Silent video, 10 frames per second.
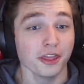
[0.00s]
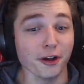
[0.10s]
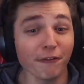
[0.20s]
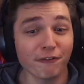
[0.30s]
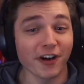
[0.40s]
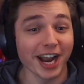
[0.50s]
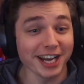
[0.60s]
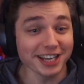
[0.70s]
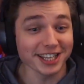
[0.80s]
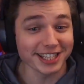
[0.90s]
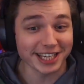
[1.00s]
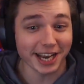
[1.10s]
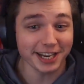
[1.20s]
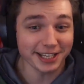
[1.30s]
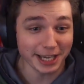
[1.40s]
They're fighting the
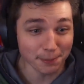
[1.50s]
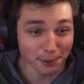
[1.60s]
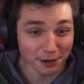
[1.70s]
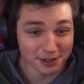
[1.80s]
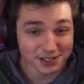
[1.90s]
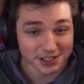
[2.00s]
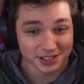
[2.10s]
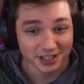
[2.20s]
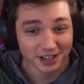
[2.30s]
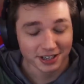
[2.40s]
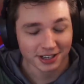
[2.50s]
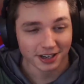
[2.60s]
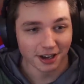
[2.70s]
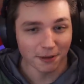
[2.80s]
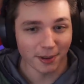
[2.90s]
gatekeepers?
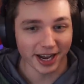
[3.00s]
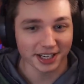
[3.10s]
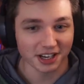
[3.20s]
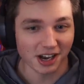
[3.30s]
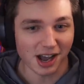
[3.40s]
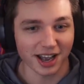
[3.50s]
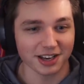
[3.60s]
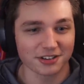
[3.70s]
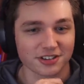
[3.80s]
Oh my gosh.